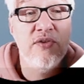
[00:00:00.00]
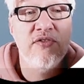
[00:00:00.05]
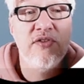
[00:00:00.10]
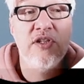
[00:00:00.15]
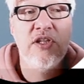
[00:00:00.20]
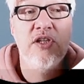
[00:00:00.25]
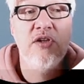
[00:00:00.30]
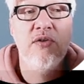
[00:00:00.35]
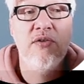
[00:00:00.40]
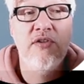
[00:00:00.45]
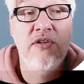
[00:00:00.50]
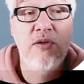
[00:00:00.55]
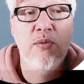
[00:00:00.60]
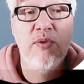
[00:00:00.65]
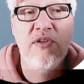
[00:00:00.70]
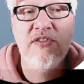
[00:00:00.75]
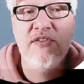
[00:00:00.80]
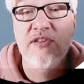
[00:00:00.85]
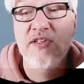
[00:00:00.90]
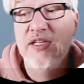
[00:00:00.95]
Security
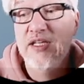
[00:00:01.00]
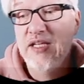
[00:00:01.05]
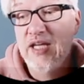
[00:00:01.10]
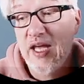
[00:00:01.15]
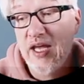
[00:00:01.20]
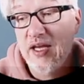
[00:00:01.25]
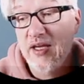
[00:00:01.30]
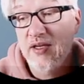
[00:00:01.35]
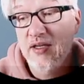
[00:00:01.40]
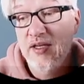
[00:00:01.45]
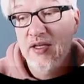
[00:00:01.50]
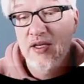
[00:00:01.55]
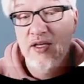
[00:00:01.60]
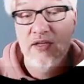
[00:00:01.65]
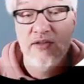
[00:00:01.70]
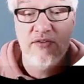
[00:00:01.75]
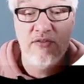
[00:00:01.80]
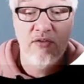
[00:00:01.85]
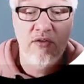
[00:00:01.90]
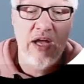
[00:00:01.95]
with CDK.
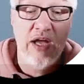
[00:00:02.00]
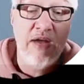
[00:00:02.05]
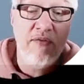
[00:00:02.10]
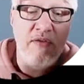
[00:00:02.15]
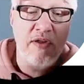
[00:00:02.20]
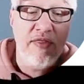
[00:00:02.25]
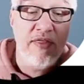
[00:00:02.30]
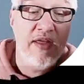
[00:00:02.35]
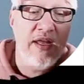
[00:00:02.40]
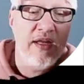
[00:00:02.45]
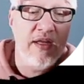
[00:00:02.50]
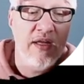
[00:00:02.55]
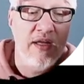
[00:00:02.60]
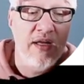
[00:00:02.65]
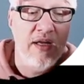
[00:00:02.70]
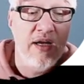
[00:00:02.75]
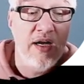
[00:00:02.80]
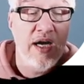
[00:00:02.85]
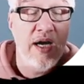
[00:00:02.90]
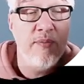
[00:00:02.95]
So everything
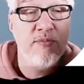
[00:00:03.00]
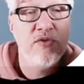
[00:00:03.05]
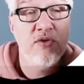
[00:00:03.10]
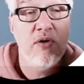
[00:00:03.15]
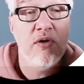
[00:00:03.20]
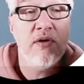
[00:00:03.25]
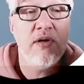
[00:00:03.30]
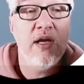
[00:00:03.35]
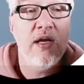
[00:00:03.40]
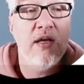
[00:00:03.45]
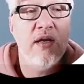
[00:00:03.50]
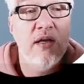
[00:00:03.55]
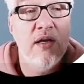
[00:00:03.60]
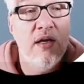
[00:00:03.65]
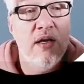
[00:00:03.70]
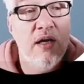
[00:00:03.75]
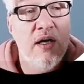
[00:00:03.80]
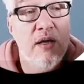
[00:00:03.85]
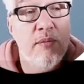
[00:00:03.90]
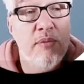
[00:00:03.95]
I'm talking
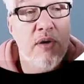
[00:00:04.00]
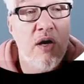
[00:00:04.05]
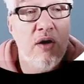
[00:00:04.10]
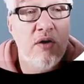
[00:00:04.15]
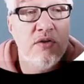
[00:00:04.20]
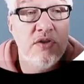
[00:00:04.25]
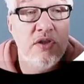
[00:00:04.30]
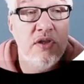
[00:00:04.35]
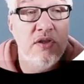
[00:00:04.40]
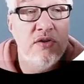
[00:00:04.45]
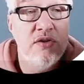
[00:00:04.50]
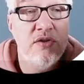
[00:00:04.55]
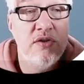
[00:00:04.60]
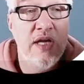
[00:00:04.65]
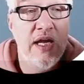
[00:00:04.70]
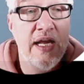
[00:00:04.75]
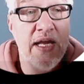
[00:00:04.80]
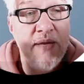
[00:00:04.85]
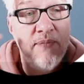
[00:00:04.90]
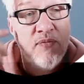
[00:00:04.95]
about
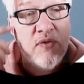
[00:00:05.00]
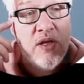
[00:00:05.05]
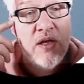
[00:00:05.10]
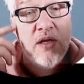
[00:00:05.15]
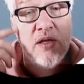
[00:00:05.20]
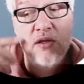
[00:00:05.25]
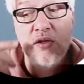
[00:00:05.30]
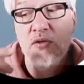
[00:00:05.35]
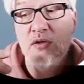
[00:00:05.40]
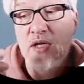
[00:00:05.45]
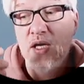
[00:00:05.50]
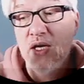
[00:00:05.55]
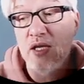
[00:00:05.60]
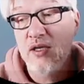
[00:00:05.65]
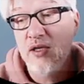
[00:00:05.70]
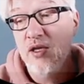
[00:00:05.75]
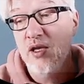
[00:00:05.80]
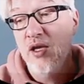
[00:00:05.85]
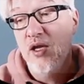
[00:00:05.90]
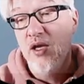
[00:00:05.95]
today, you
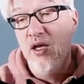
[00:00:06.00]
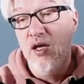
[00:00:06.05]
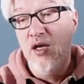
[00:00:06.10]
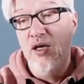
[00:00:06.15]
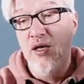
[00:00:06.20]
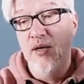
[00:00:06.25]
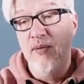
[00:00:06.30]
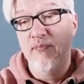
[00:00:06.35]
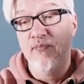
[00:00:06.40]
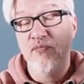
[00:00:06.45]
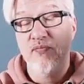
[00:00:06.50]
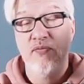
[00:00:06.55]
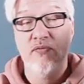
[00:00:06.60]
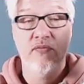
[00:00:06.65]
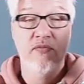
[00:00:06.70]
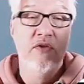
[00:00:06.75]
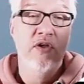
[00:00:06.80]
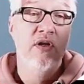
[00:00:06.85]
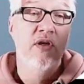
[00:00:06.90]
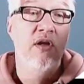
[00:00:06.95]
can um,
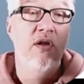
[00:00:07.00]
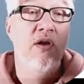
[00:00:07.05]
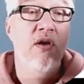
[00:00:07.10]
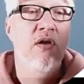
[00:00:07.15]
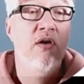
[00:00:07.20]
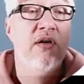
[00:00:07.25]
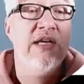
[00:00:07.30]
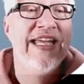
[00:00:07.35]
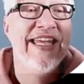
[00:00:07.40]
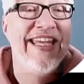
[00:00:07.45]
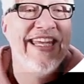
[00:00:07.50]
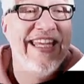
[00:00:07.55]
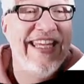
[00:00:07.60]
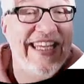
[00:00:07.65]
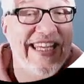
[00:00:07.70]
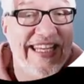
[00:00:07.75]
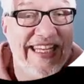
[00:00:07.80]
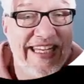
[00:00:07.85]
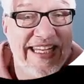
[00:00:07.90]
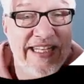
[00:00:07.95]
look
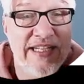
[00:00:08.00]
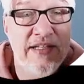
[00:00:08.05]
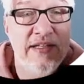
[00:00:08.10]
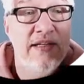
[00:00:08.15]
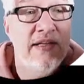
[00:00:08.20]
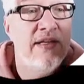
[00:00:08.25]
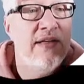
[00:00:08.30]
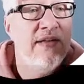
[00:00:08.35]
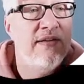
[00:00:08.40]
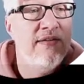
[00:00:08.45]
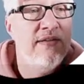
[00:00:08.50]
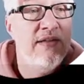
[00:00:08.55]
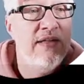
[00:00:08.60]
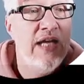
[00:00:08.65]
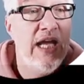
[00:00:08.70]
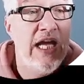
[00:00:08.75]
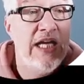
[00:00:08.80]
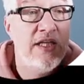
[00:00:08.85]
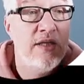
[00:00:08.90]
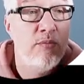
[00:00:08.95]
in the
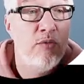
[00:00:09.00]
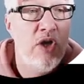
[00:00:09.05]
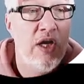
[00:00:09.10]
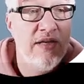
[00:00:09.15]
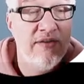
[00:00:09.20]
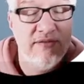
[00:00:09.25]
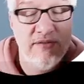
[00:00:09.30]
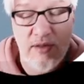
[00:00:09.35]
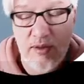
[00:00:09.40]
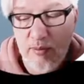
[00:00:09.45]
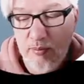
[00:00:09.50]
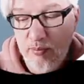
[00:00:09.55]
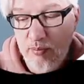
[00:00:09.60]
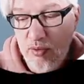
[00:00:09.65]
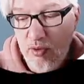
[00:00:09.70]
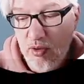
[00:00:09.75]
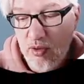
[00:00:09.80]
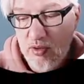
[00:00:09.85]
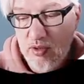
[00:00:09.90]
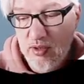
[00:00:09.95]
AWS
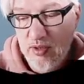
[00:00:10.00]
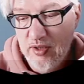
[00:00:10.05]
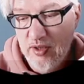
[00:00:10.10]
blog.de.